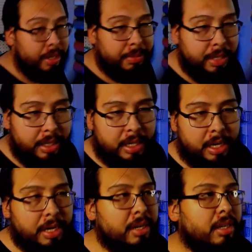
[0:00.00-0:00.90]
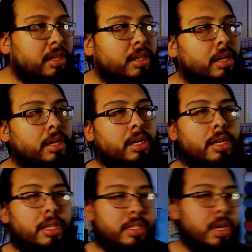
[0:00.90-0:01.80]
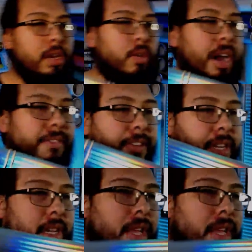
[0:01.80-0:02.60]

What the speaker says: I'm gonna cut it on this holographic